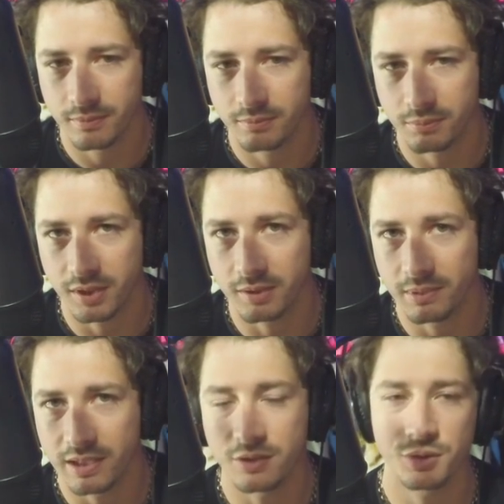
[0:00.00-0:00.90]
But then my
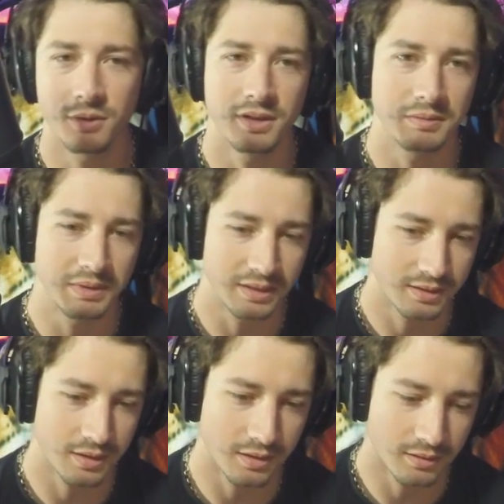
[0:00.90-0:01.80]
intro didn't make
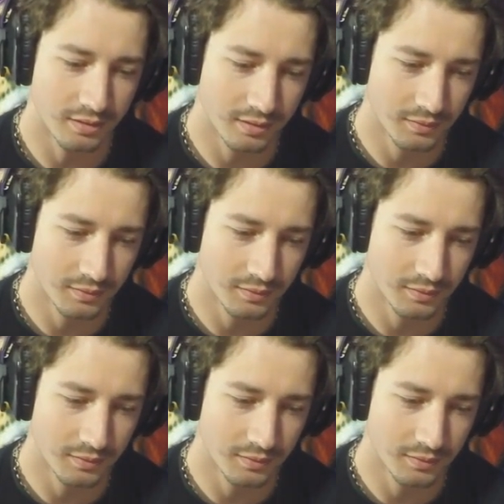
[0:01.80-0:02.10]
sense.